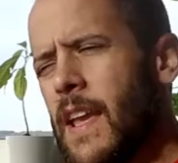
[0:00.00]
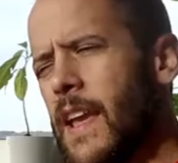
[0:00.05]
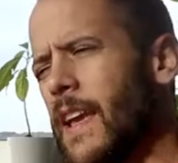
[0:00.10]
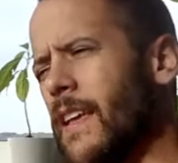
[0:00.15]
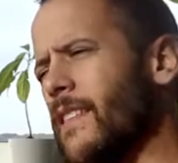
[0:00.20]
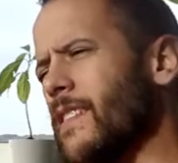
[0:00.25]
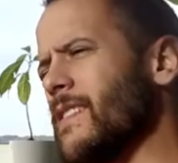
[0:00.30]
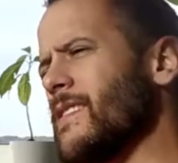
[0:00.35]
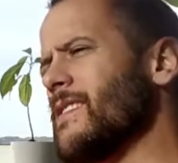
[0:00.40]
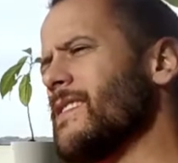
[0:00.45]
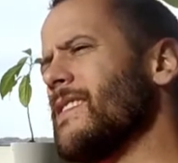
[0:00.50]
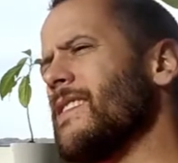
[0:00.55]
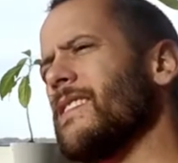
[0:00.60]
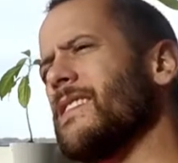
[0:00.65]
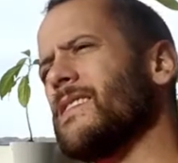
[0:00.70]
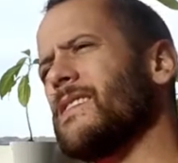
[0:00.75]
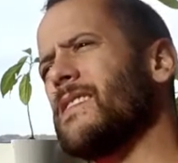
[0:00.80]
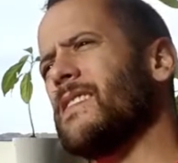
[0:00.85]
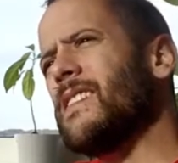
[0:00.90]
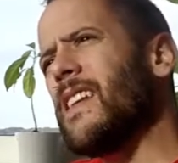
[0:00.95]
And
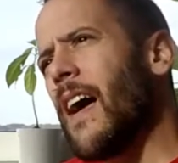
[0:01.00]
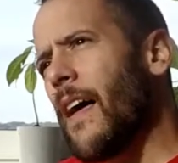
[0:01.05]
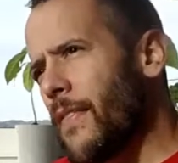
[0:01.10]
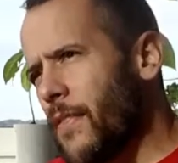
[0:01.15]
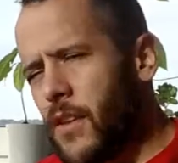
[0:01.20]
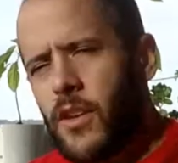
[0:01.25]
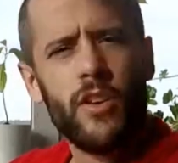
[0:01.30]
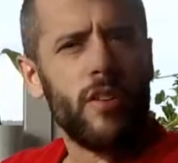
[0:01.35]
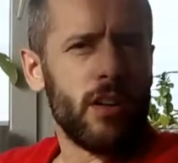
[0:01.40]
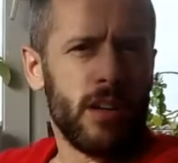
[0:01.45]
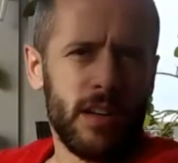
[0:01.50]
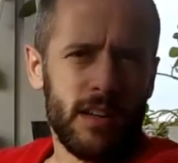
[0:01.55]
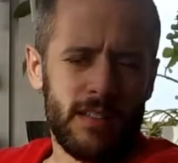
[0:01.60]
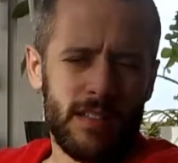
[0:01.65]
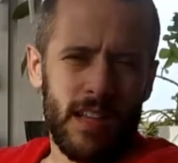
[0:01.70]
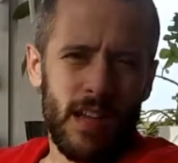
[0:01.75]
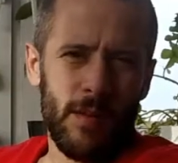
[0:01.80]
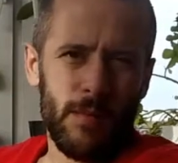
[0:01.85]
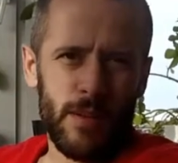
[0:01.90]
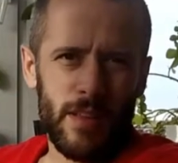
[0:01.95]
there's nothing you're going to
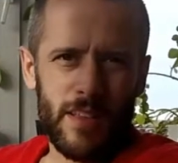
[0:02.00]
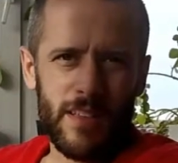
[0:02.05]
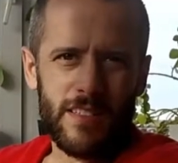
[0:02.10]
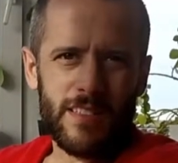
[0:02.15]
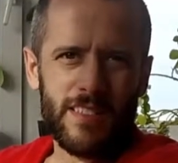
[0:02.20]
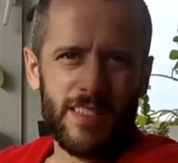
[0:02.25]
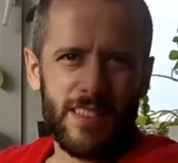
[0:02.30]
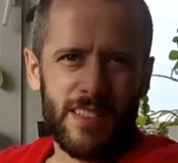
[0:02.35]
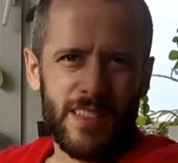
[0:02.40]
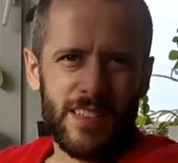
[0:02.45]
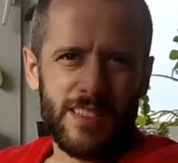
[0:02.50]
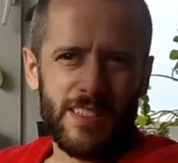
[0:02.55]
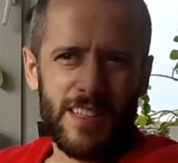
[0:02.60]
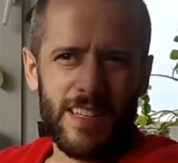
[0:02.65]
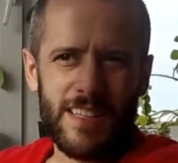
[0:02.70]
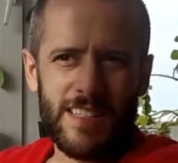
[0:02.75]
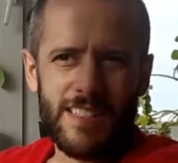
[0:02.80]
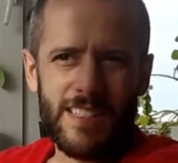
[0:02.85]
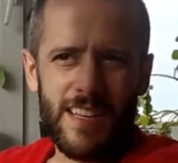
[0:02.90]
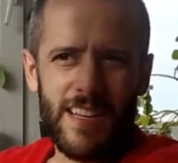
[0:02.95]
tell me that's
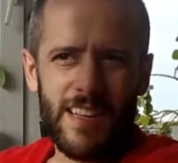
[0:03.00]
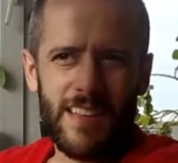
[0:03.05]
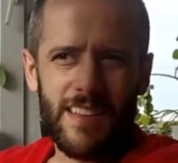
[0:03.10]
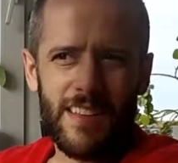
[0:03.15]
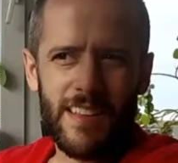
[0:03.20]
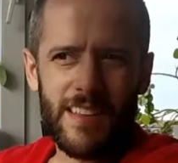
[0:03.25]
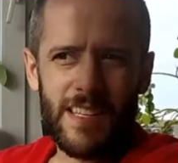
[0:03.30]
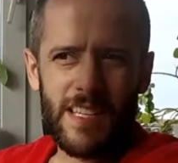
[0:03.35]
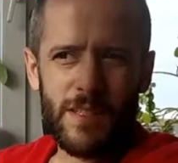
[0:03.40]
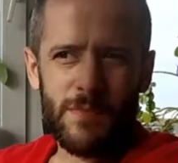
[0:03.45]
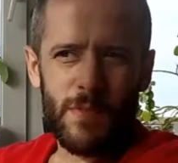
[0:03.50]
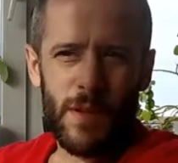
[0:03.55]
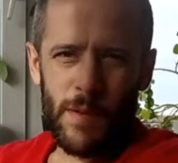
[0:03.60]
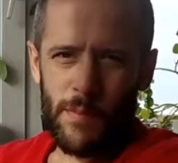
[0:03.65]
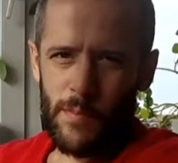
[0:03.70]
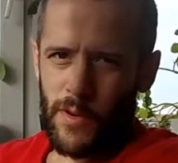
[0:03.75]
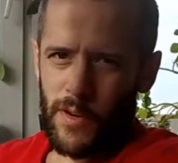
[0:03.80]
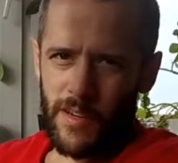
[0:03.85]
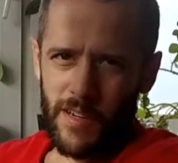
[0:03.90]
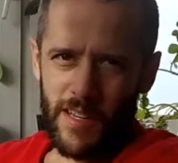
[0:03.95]
going to say that these
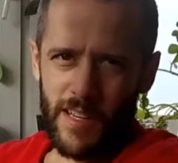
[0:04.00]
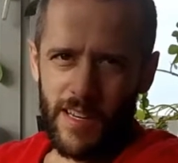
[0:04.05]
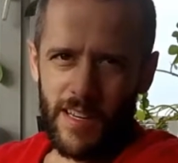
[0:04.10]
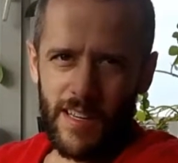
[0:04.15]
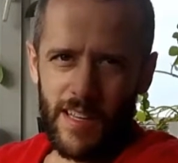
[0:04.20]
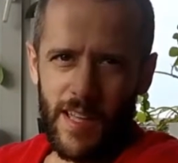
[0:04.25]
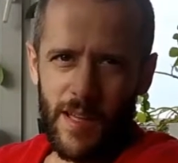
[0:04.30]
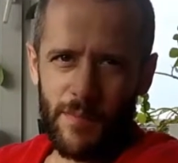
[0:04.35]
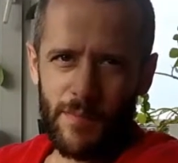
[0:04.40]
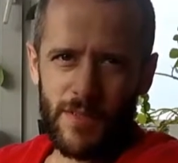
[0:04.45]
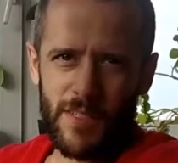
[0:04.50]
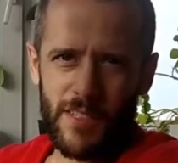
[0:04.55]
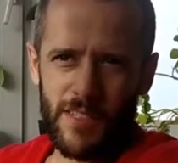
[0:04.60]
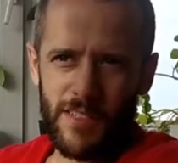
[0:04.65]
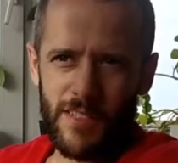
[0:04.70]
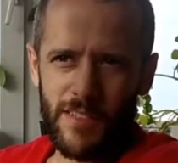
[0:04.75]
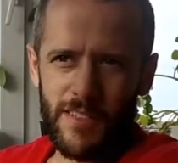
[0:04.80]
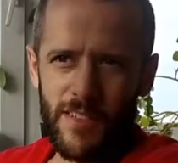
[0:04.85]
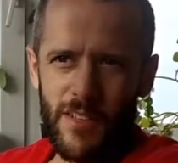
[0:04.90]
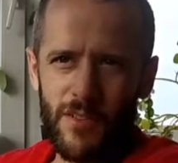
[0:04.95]
people are getting up
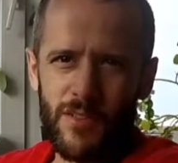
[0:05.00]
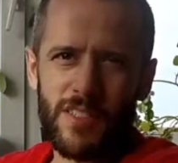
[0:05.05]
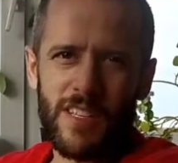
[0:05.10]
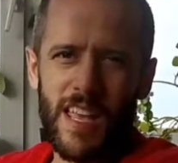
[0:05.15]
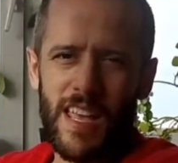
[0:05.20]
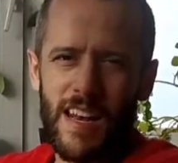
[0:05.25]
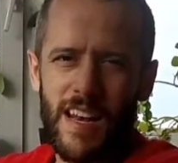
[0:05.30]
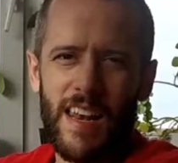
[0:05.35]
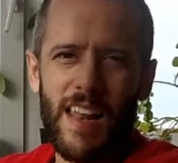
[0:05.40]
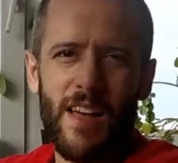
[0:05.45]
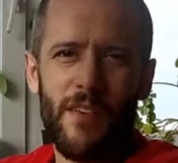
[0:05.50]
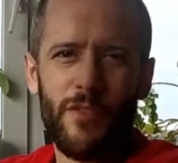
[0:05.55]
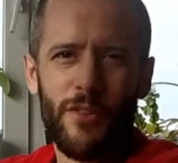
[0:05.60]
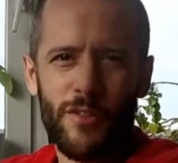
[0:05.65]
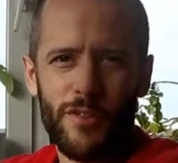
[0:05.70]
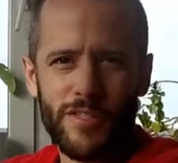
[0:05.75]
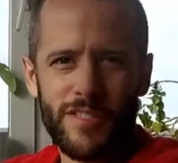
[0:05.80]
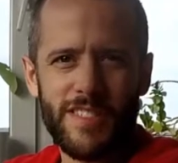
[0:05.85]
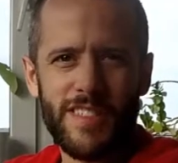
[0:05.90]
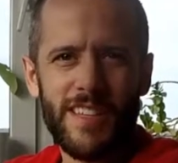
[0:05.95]
to those kind of
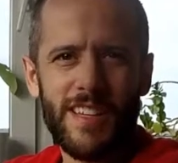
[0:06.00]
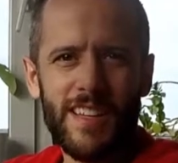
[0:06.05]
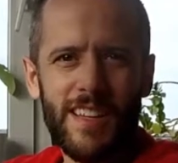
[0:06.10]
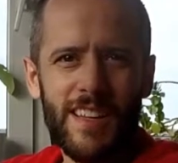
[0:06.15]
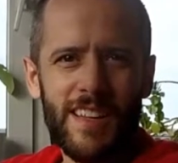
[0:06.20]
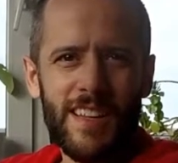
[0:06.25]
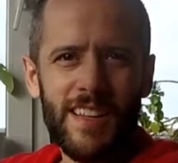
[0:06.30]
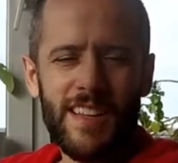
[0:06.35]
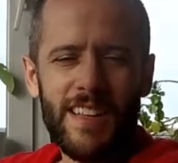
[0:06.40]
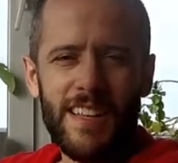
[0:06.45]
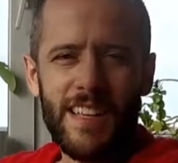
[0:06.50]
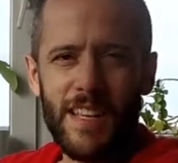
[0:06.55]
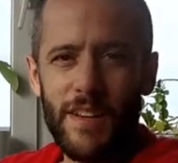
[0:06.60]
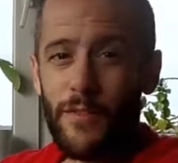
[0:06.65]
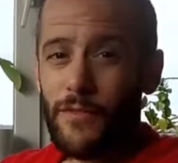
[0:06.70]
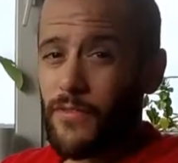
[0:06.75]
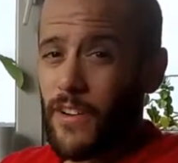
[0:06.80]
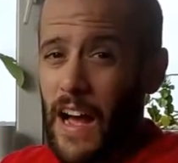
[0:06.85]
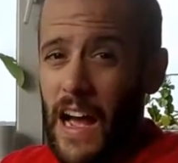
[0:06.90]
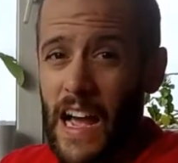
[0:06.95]
levels
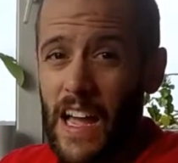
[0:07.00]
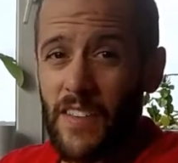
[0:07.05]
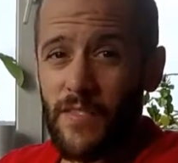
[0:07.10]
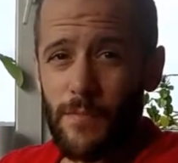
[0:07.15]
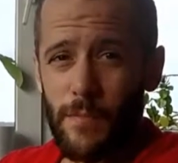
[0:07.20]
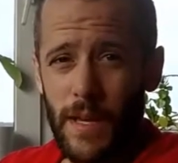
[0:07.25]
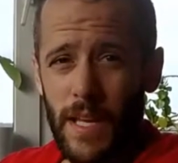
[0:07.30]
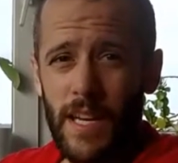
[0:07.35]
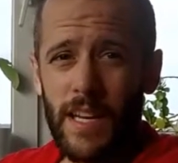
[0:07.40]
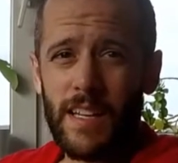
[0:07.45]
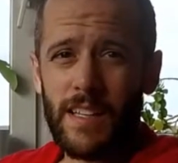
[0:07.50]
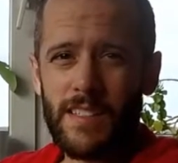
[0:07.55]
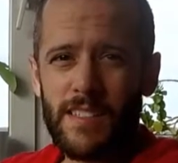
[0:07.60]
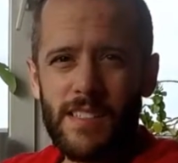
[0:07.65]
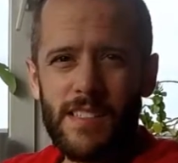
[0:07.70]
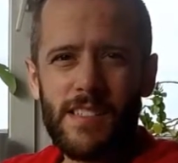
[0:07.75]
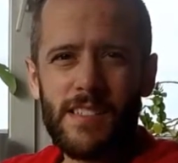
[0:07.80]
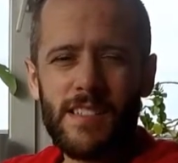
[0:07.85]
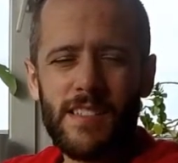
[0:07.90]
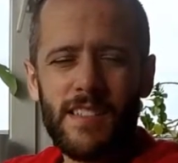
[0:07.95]
in 5
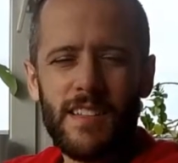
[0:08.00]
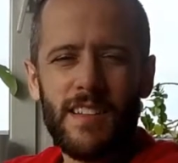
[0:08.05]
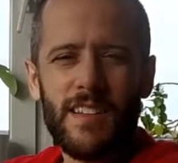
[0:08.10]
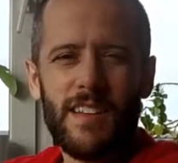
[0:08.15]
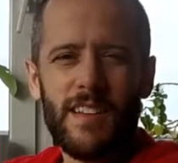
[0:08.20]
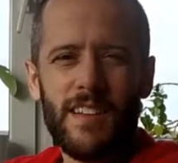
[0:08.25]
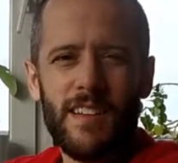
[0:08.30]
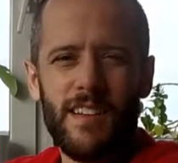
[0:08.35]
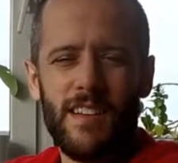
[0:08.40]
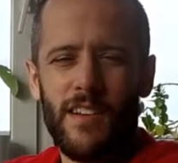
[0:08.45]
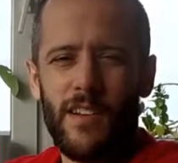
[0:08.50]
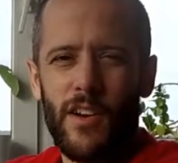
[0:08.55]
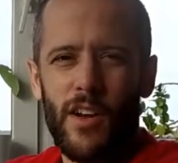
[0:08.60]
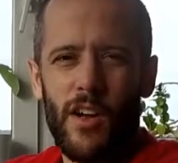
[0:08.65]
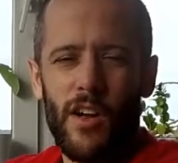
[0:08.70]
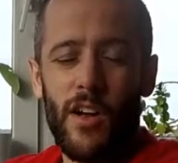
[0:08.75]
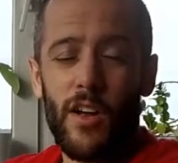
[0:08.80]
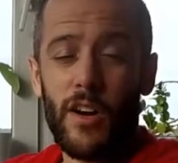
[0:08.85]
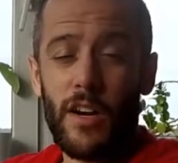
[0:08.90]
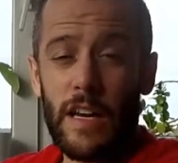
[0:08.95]
minutes on
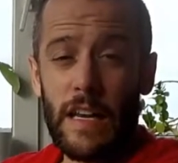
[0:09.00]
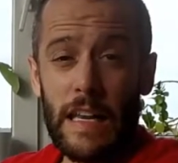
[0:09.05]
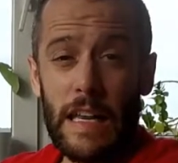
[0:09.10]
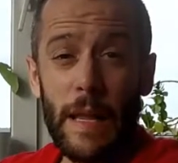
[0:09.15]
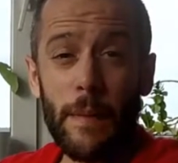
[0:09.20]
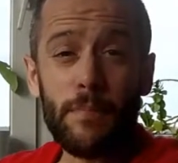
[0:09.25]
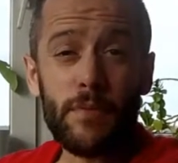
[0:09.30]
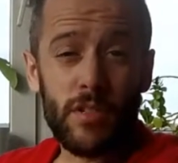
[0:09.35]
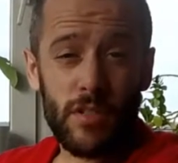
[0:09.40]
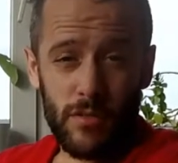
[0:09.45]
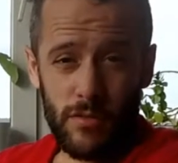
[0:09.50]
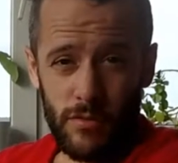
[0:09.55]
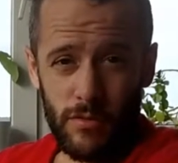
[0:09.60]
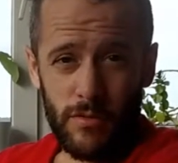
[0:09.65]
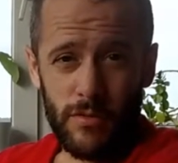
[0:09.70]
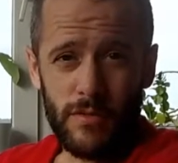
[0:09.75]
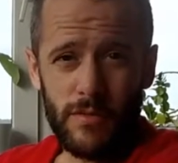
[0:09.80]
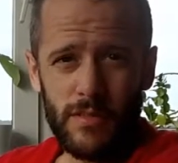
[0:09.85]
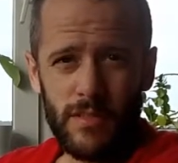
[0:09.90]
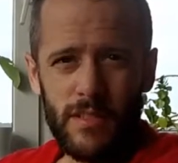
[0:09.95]
an elliptical.